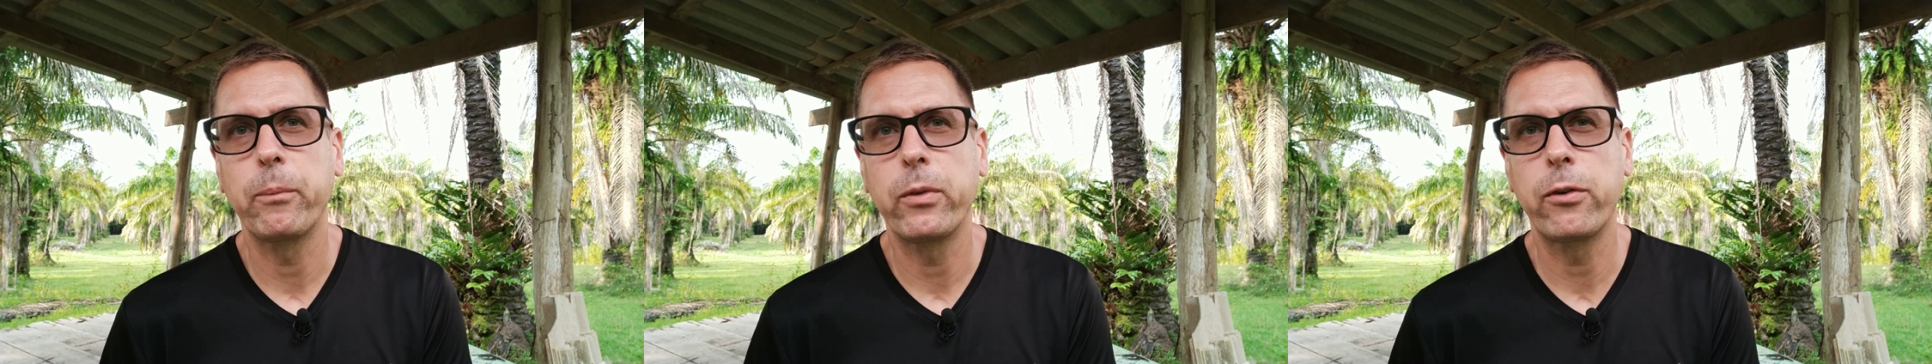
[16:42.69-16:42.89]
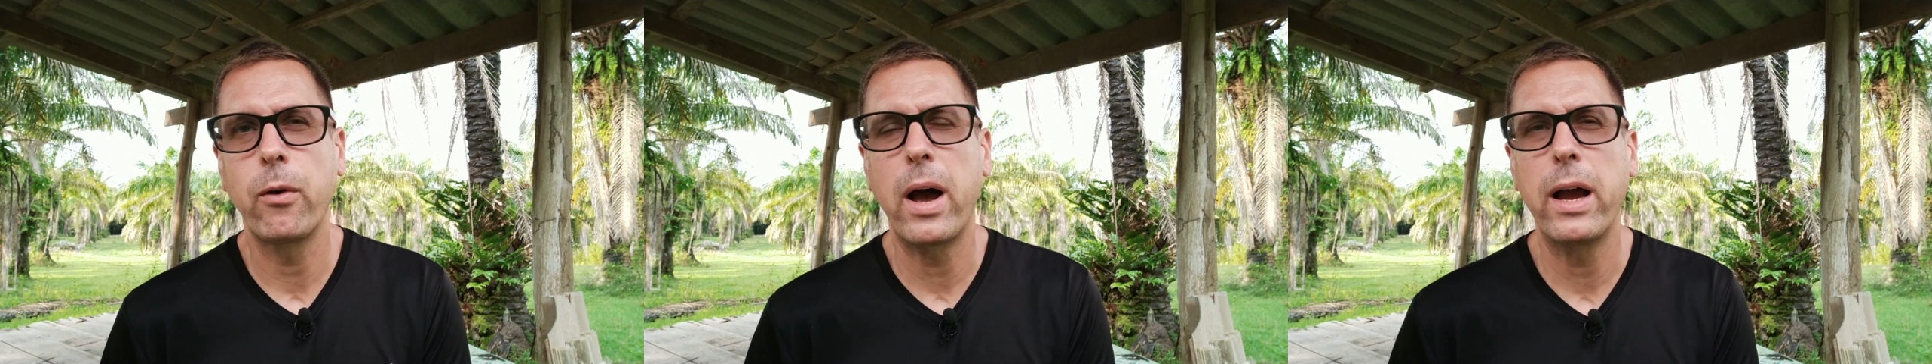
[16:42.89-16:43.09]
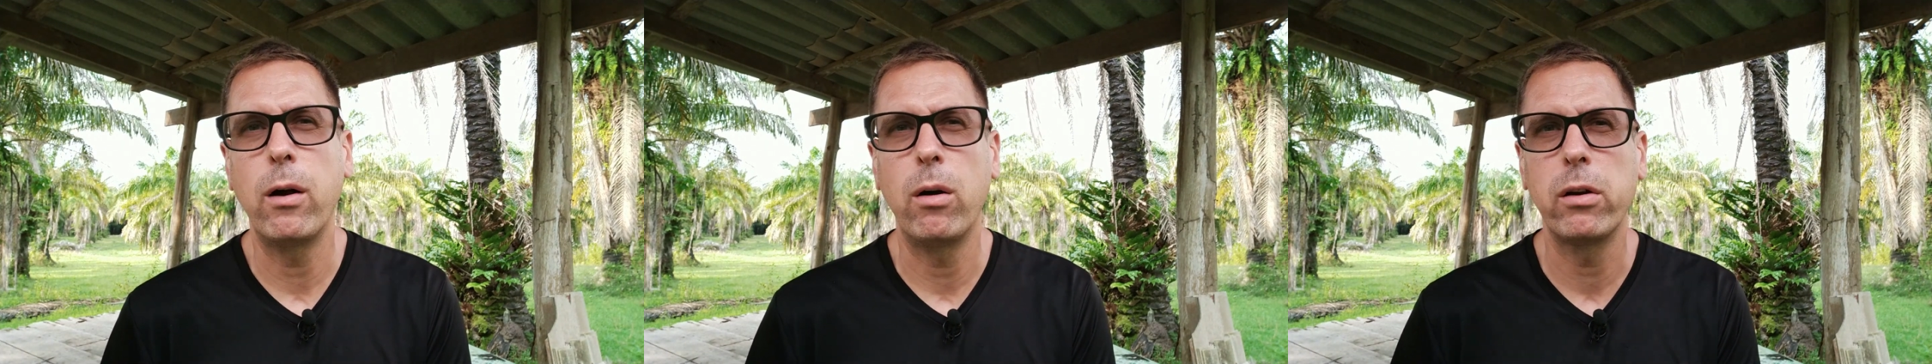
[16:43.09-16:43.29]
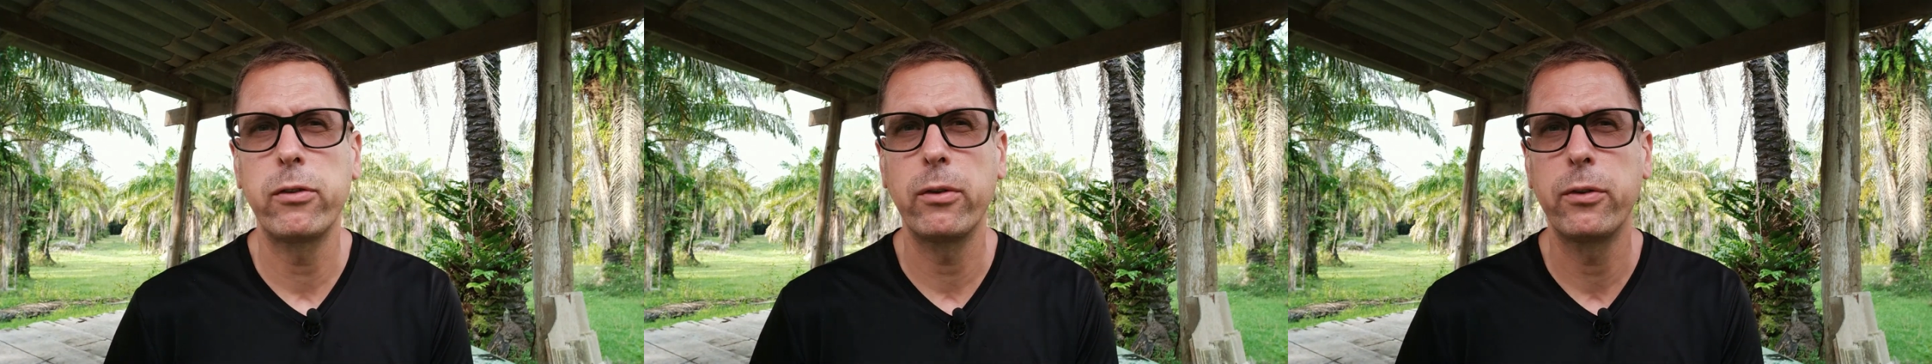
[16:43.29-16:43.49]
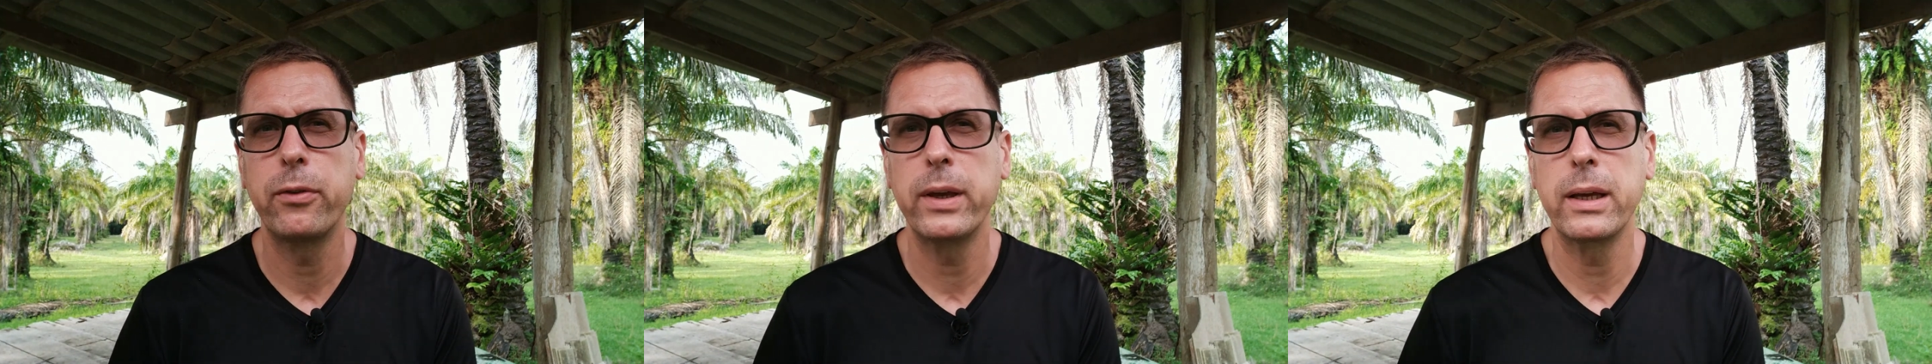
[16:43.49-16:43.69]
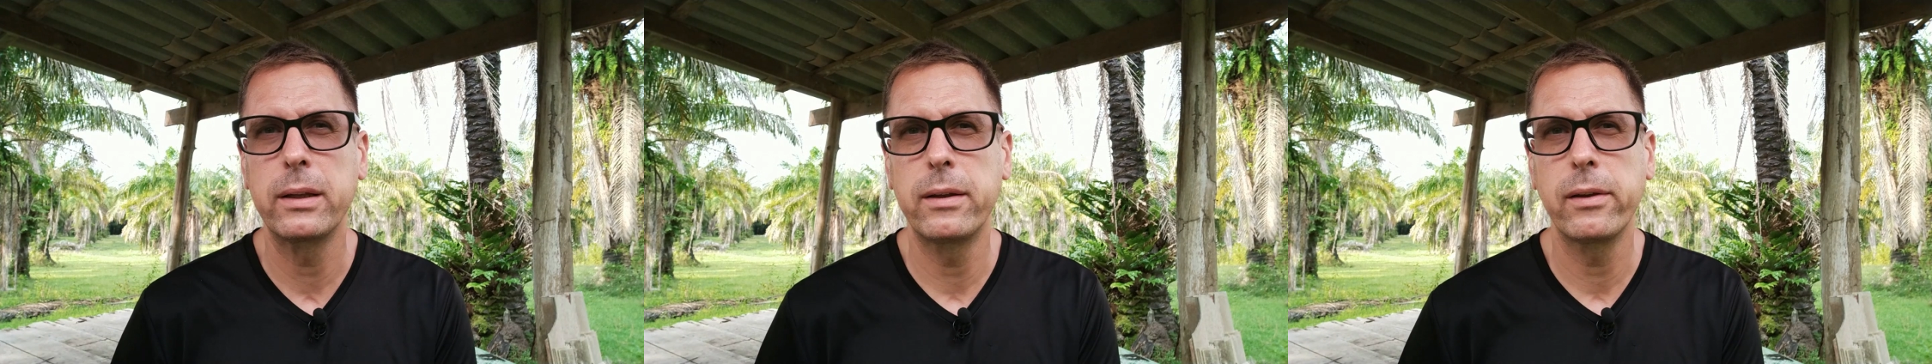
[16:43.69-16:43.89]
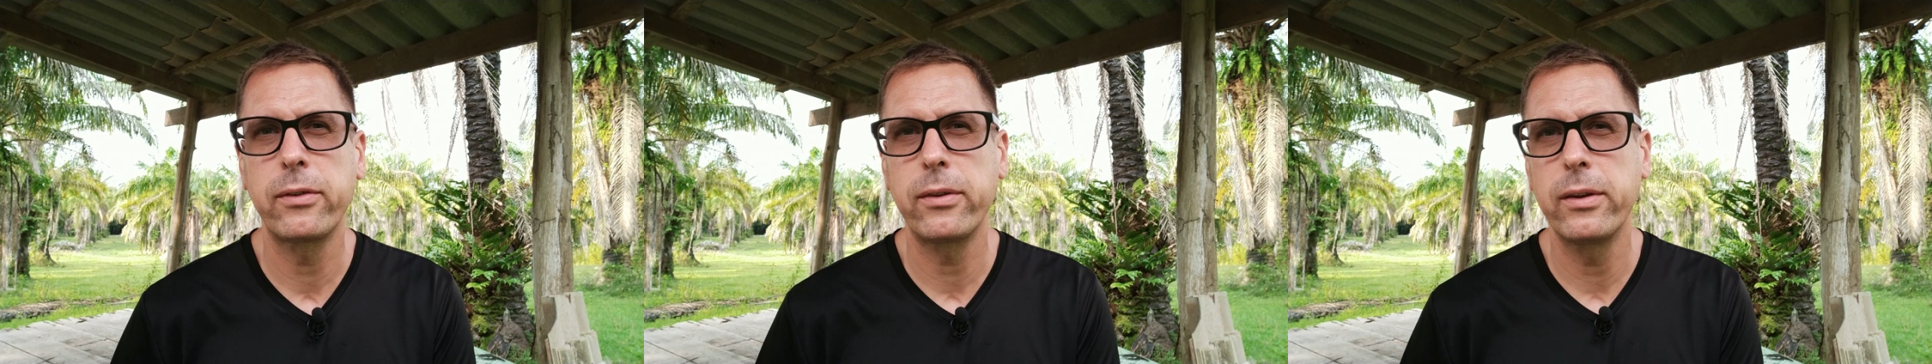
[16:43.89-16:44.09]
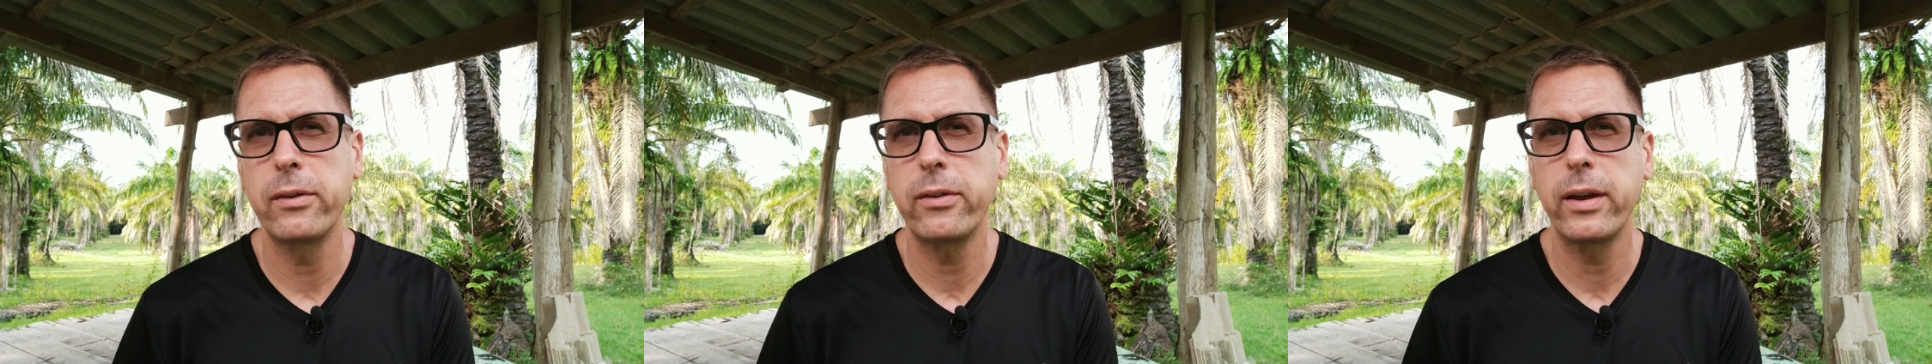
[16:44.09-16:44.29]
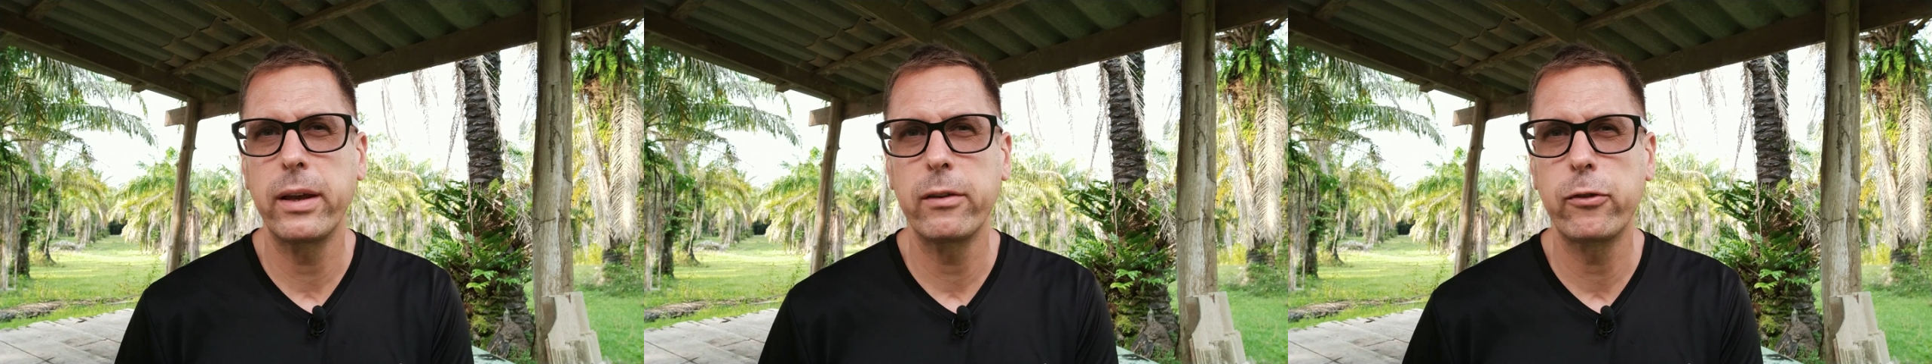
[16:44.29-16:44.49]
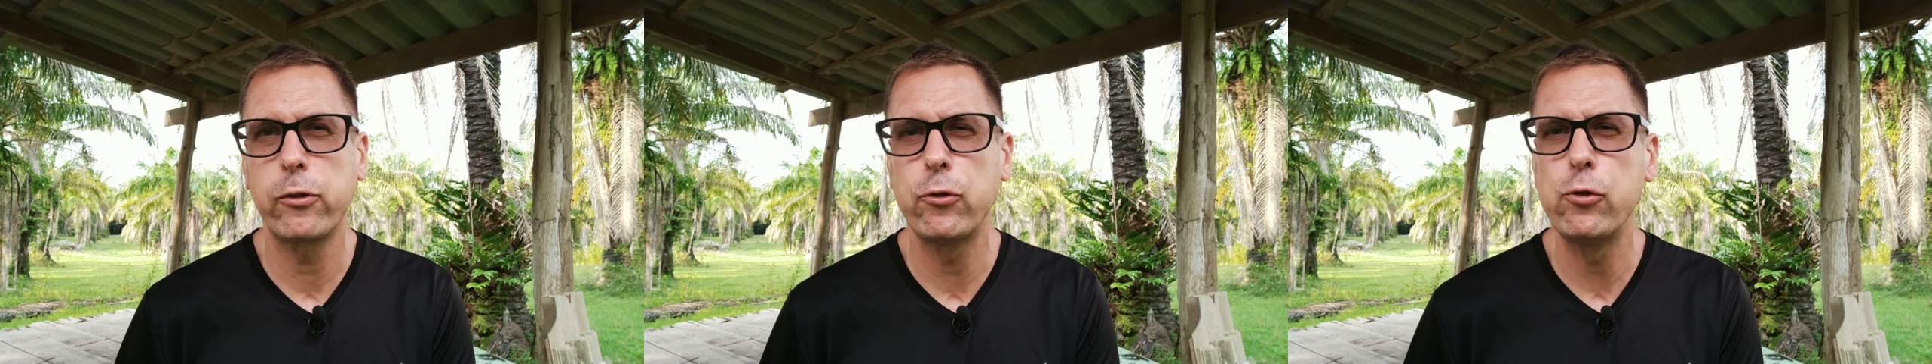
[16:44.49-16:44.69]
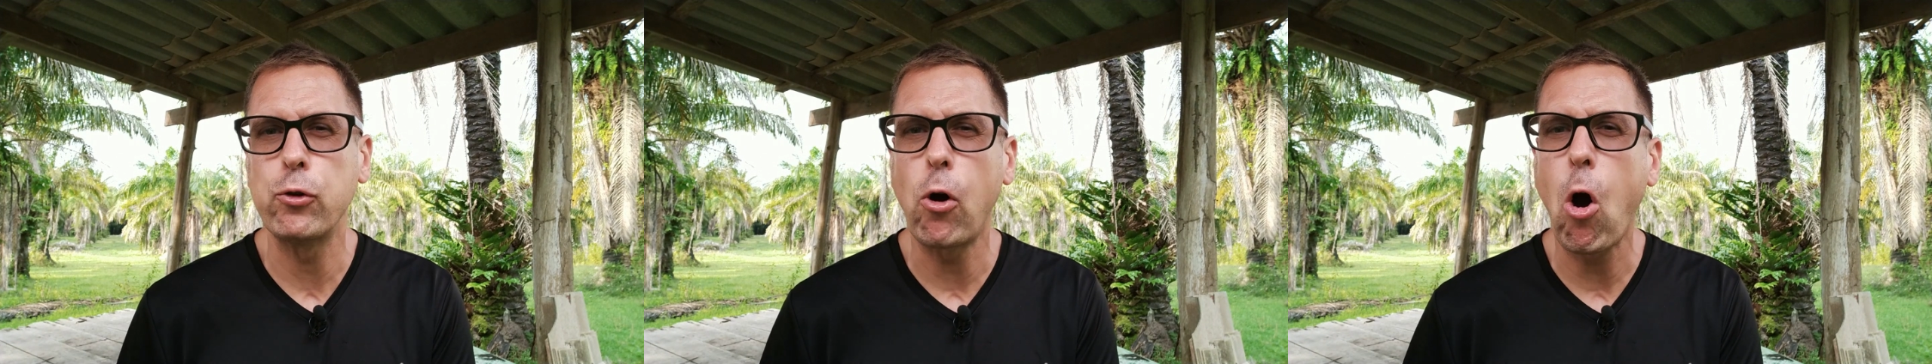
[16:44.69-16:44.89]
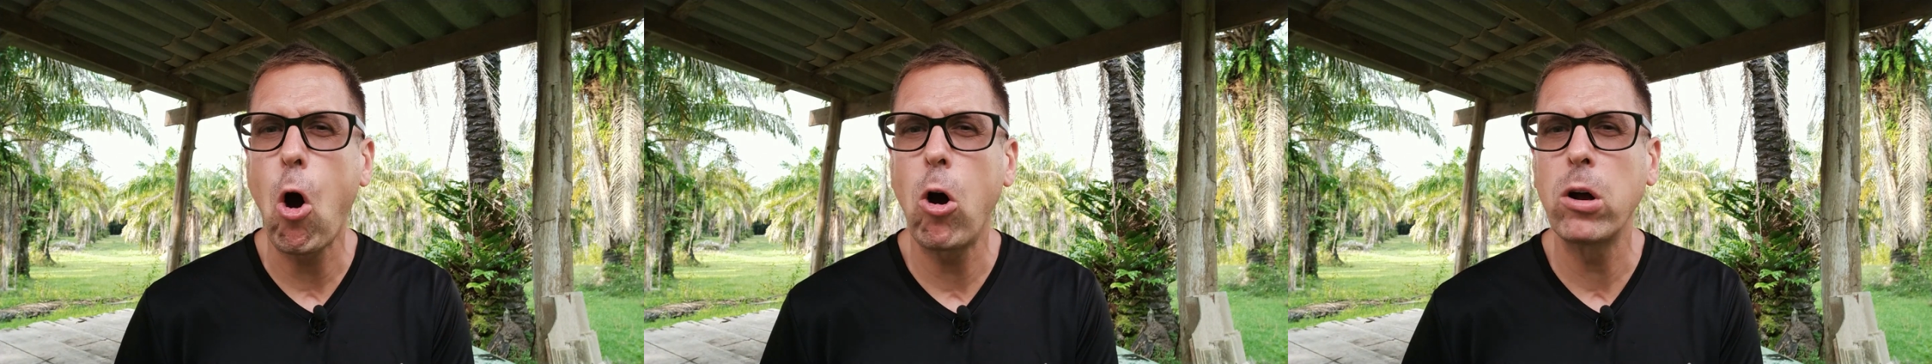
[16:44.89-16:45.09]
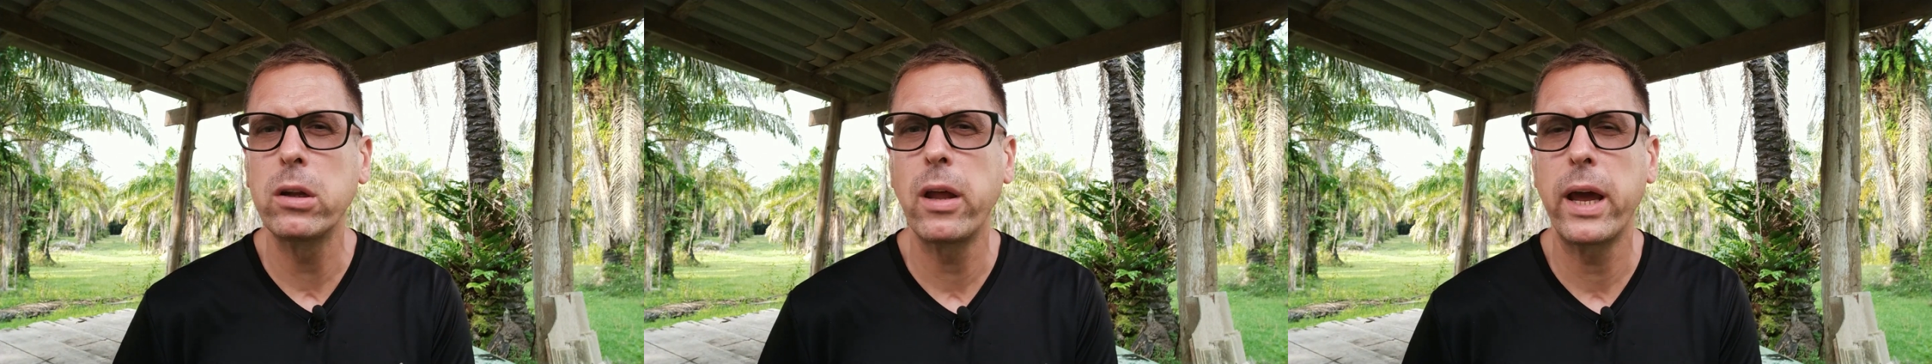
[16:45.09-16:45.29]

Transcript: So I also think this is a strong